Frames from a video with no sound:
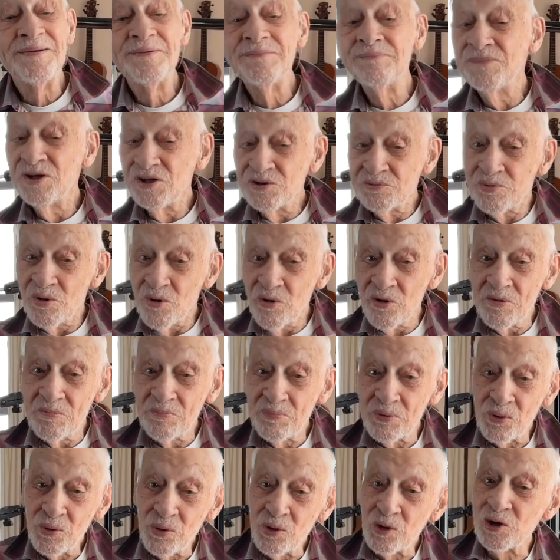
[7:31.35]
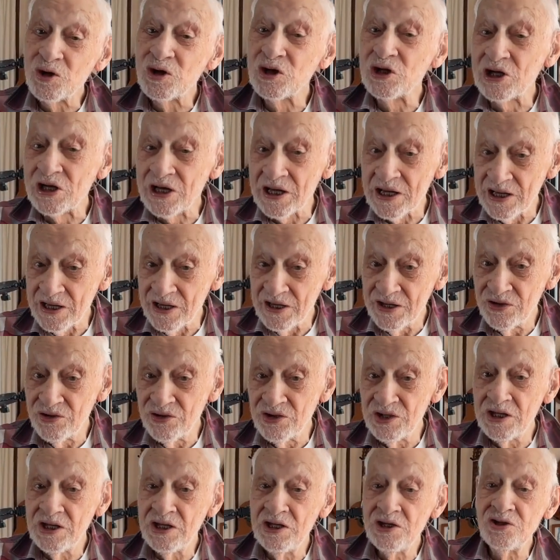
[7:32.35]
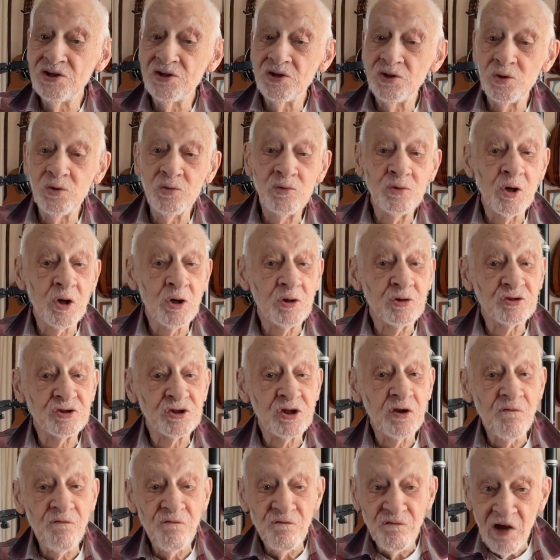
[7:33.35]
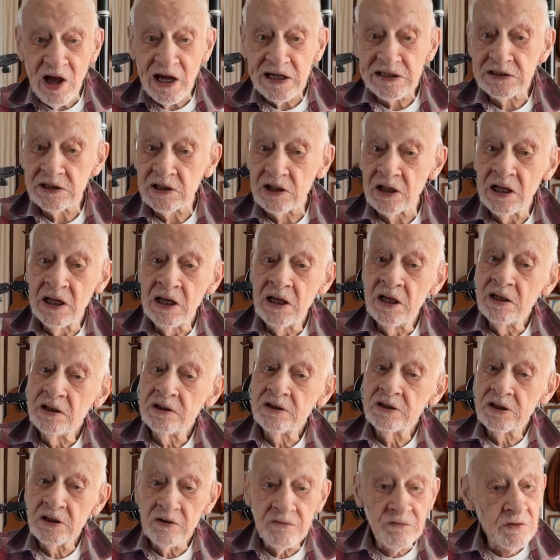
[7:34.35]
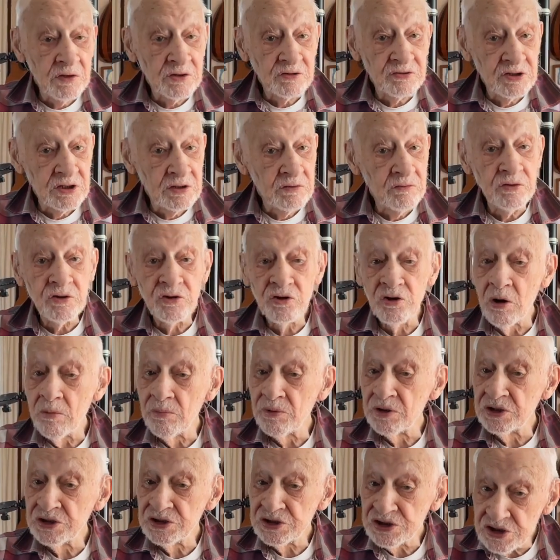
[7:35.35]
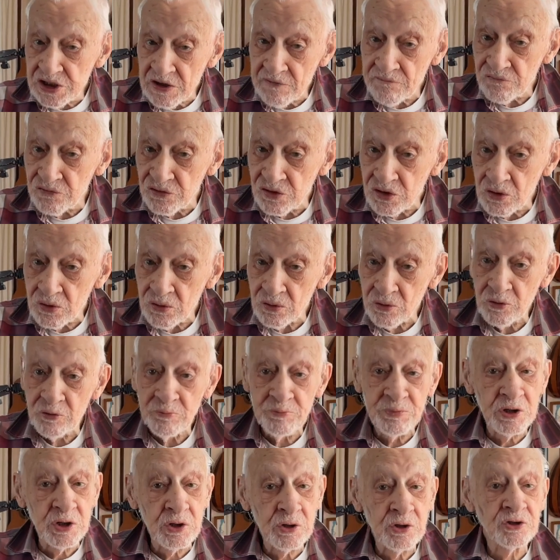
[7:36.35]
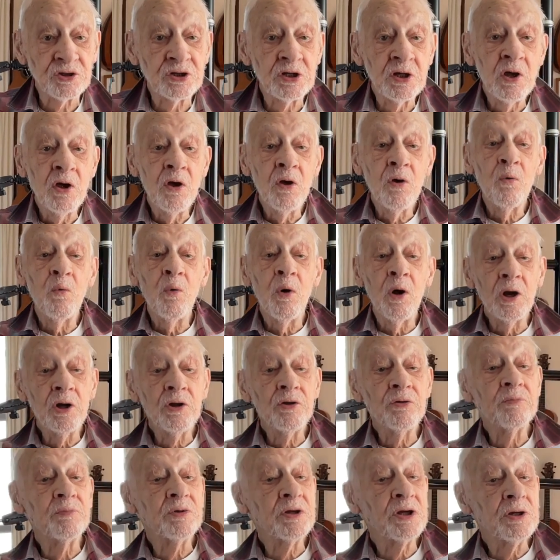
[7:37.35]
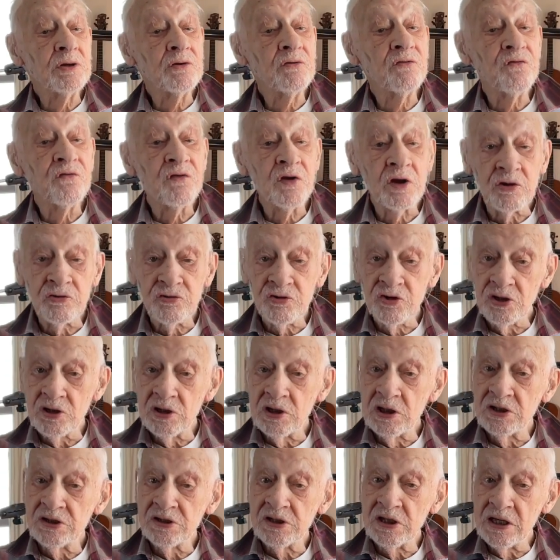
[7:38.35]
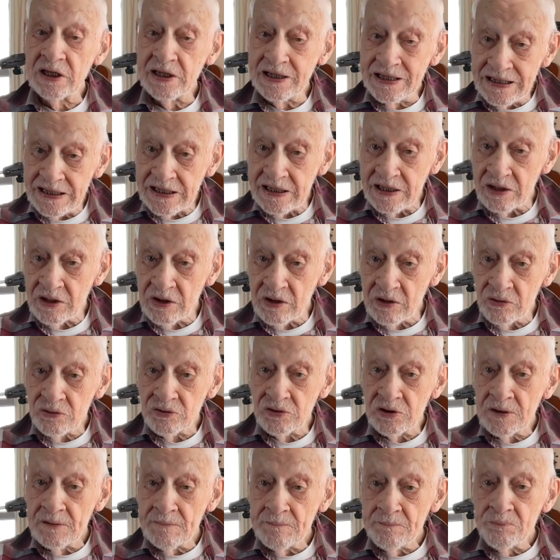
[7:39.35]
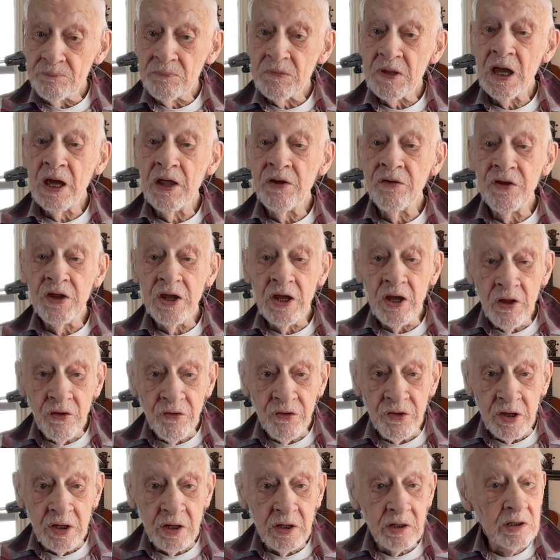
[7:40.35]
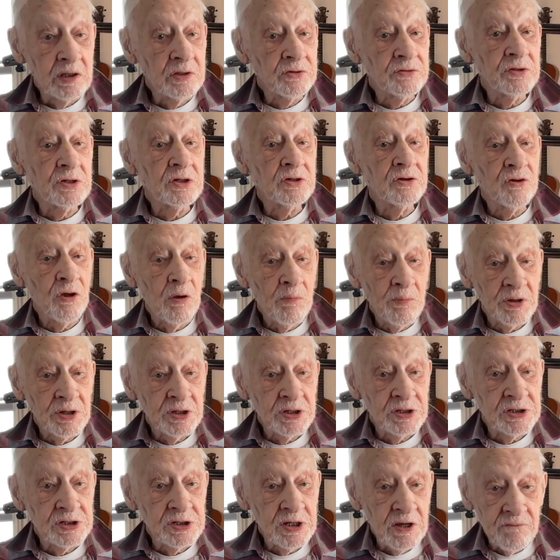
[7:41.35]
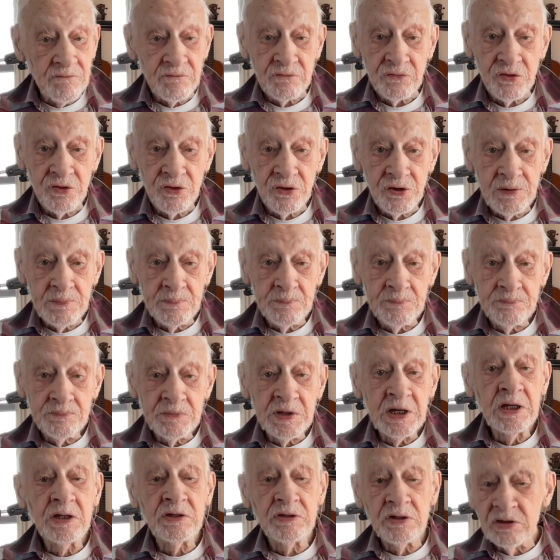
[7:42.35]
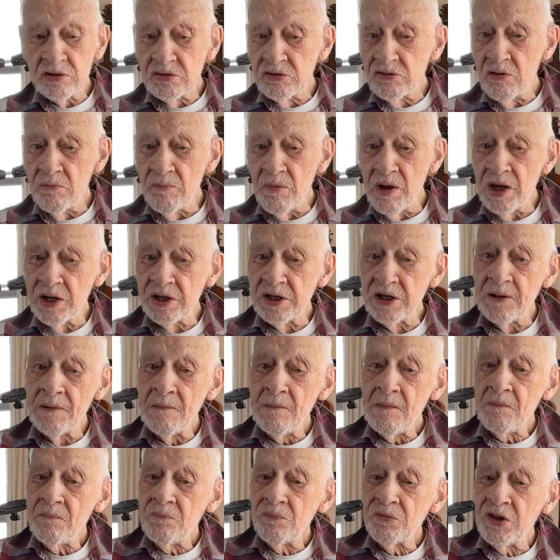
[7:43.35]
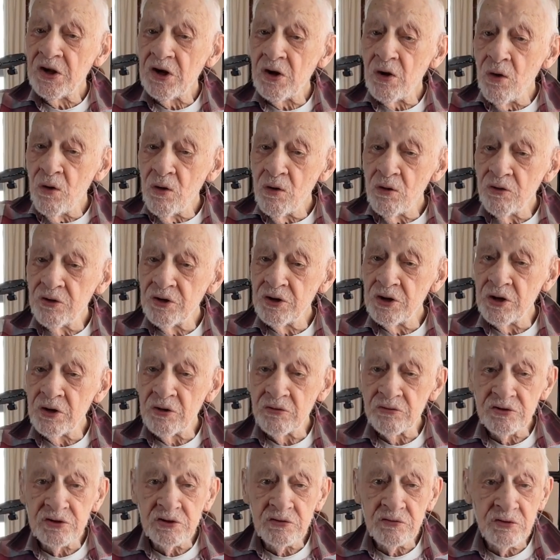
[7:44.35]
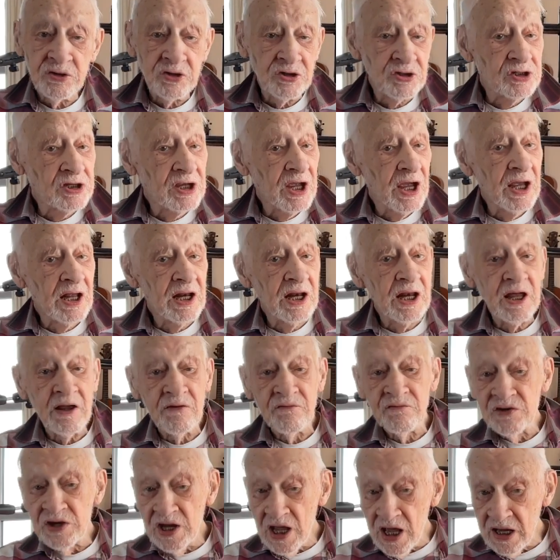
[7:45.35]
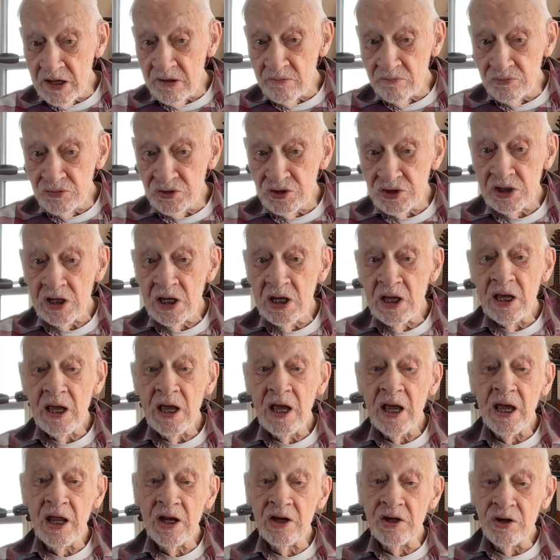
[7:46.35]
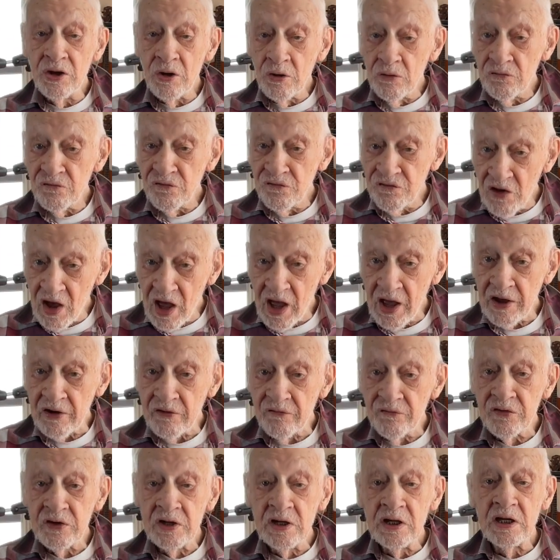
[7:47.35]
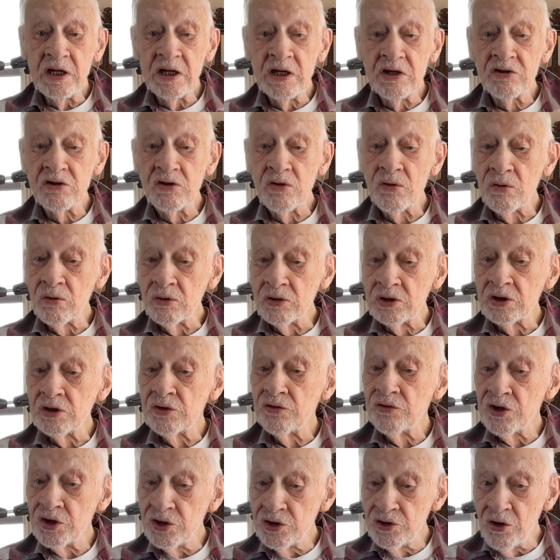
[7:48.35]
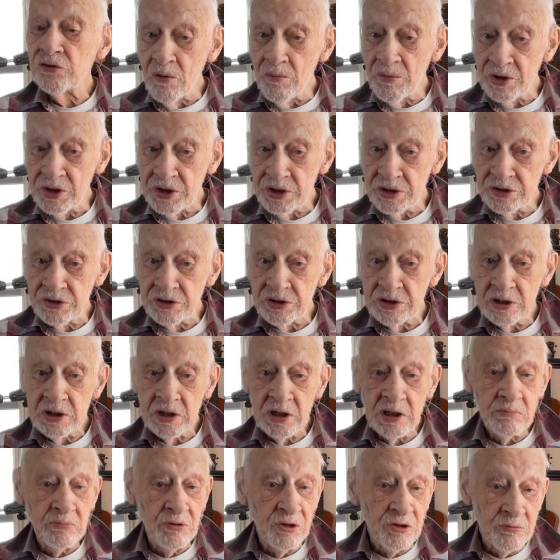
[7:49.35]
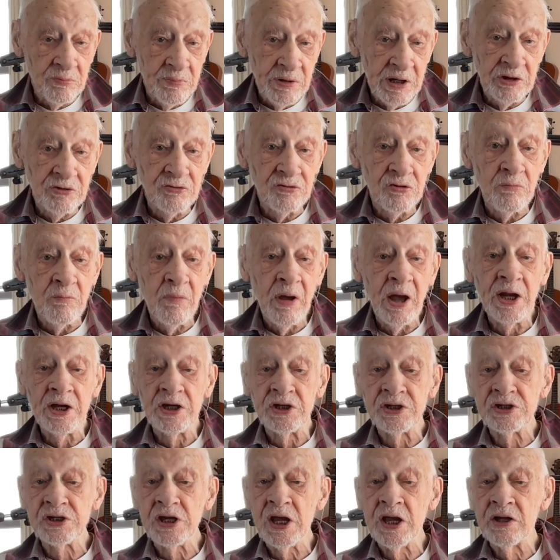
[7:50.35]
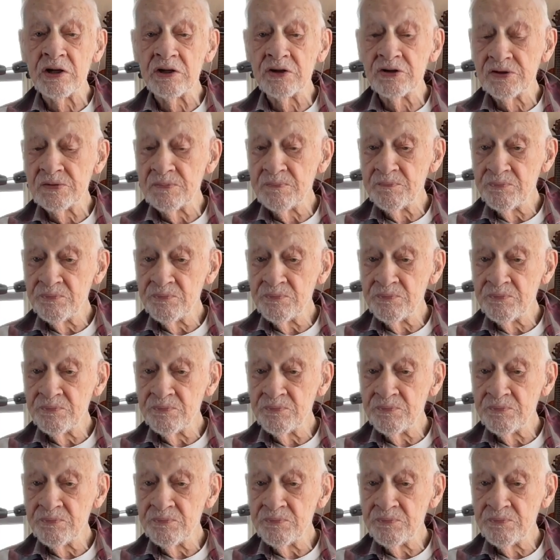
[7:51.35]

Much more importantly, these 2 notes are vital to the functioning of the dominant seventh chord, because one of them can function as the leading note and the other as the dominant seventh. Just a reminder that all the notes of the scale have names, and note 5 is called the dominant in both major and minor scales.